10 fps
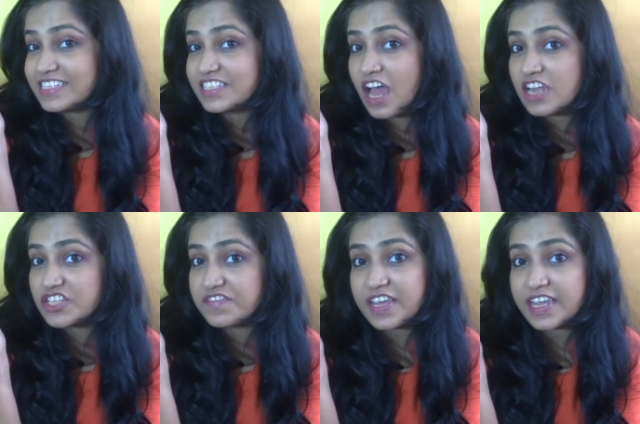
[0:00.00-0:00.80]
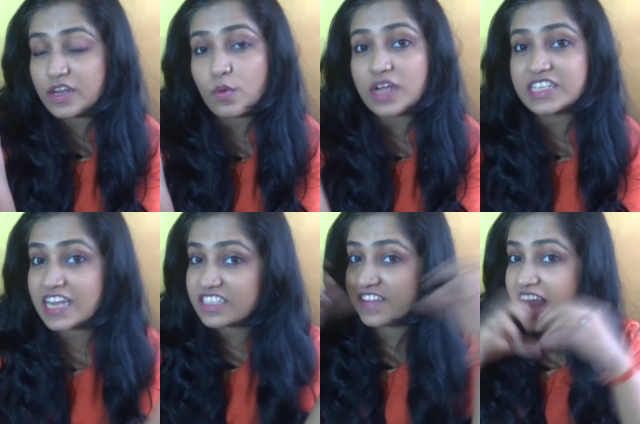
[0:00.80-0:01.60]
this is RGB and you're watching
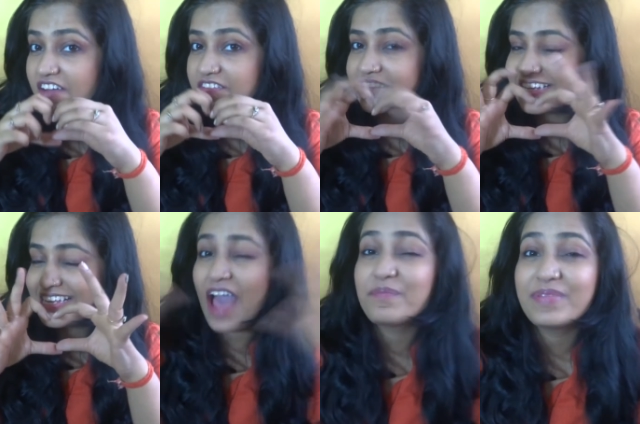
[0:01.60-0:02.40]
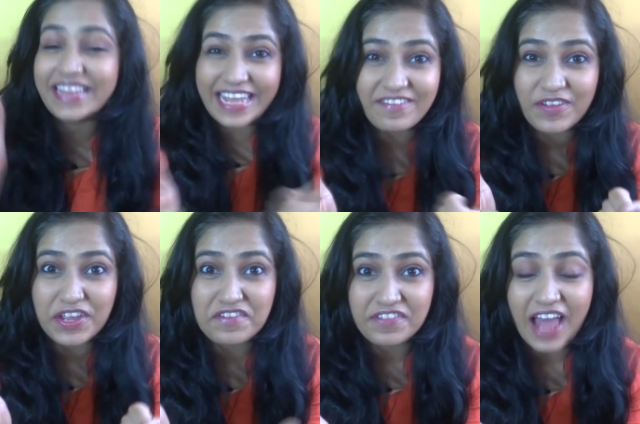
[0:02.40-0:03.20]
RGB Love. I believe you
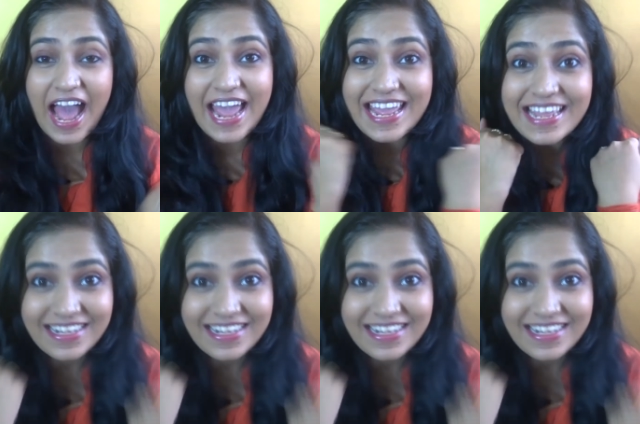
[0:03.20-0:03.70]
can fly.